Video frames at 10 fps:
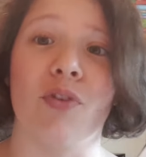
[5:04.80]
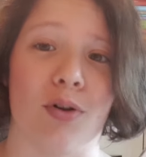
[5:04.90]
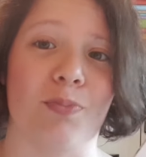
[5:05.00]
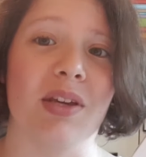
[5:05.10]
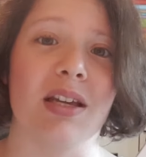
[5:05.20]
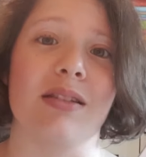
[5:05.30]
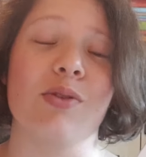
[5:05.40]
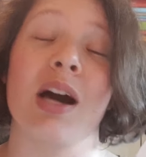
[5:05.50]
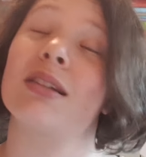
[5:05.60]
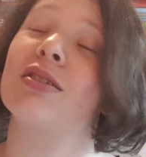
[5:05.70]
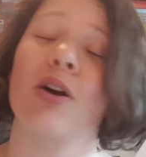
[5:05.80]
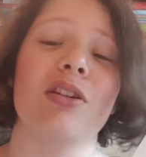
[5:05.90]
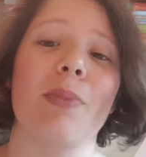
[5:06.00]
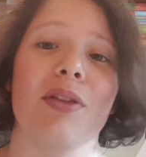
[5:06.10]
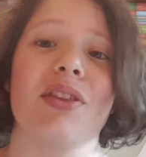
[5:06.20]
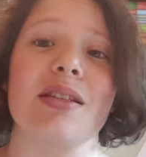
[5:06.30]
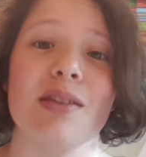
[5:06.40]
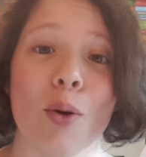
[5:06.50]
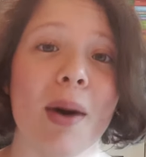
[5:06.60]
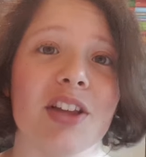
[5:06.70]
fault because you guys talked about this
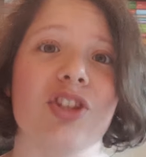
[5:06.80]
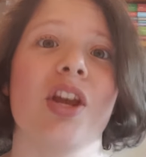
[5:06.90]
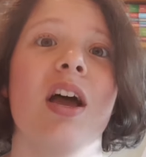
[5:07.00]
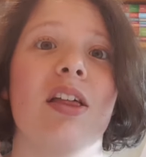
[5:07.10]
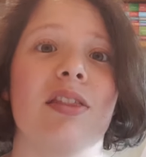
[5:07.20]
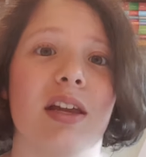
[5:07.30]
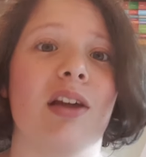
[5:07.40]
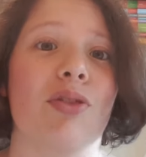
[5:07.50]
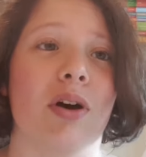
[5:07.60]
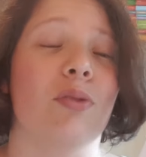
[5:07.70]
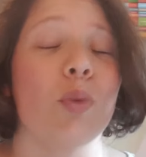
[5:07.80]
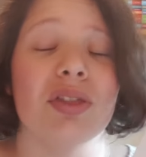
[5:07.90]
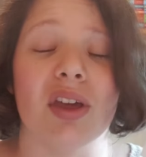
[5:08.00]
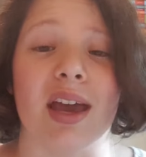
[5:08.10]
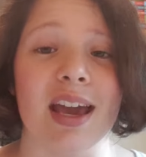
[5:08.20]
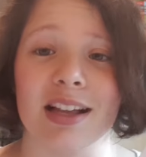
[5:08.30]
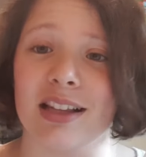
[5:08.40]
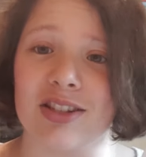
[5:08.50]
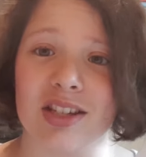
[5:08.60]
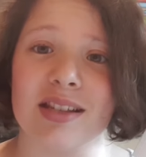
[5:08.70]
so much. Then I thought, what the heck,
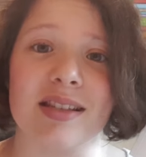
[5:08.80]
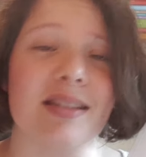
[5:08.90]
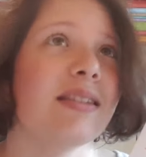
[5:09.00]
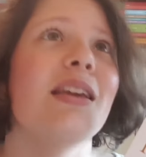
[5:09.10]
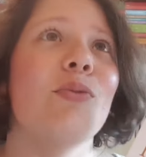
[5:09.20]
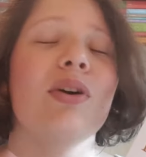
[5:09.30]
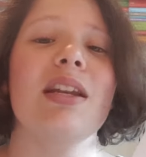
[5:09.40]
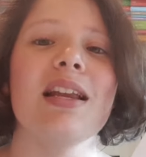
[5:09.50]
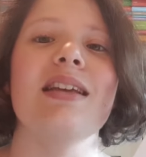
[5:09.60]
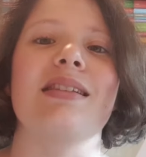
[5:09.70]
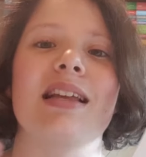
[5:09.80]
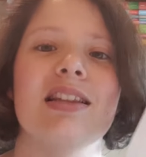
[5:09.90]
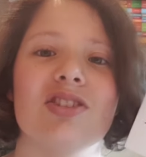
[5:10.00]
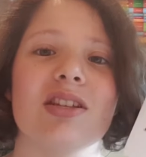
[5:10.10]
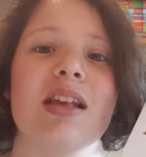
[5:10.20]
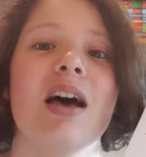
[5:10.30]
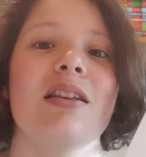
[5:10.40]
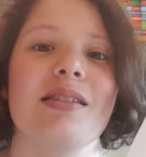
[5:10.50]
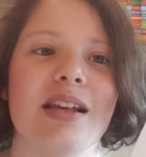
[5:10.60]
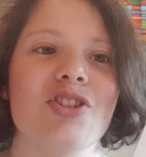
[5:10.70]
let's just see what it is. And it's just
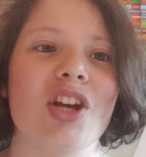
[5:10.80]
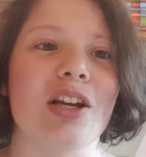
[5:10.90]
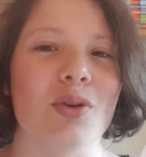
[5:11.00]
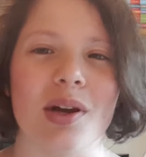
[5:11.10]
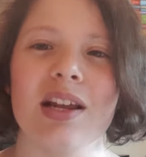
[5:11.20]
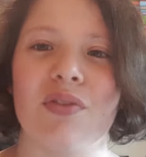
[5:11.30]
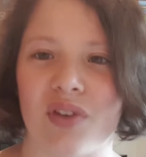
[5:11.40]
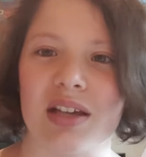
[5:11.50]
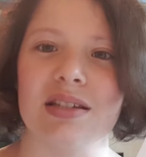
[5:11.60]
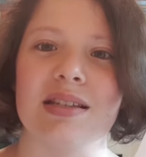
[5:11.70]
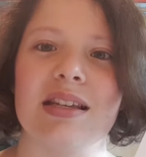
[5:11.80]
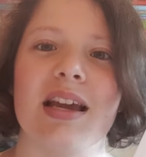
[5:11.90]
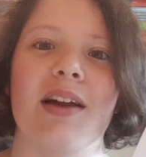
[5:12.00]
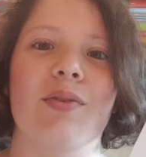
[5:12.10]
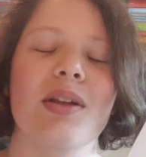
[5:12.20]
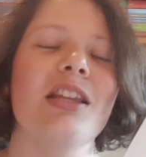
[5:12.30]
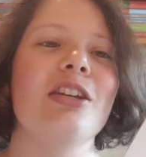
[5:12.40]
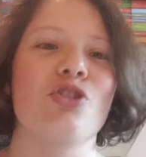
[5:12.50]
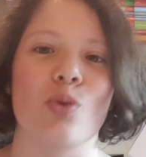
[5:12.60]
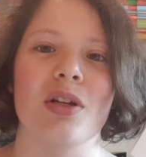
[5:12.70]
such a gritty fantasy. I really
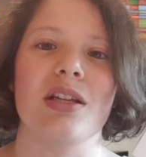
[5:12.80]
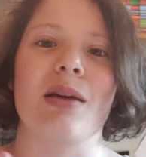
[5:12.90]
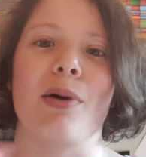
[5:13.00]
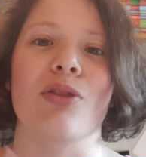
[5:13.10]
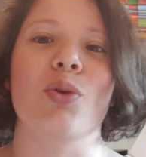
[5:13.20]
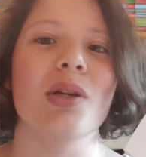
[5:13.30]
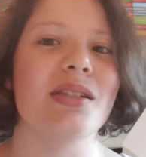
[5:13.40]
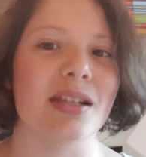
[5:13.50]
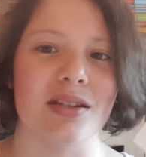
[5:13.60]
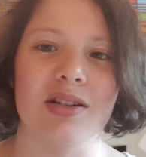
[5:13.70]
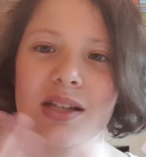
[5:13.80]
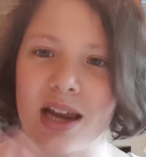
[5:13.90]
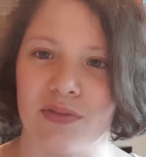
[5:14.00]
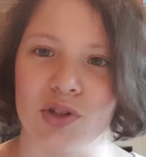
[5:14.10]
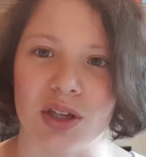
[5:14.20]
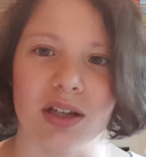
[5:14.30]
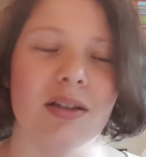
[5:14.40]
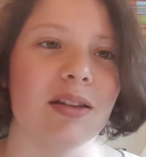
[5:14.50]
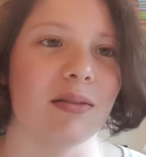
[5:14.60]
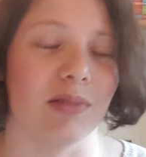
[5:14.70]
enjoyed it, about three sisters that have to
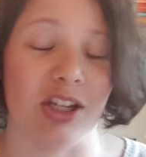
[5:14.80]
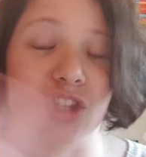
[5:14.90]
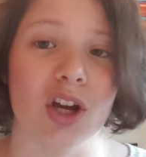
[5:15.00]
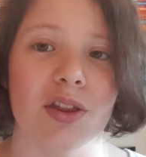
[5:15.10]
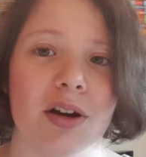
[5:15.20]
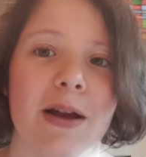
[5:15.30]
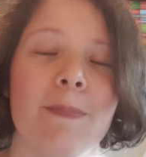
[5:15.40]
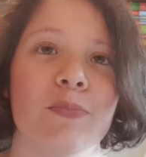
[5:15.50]
kill each other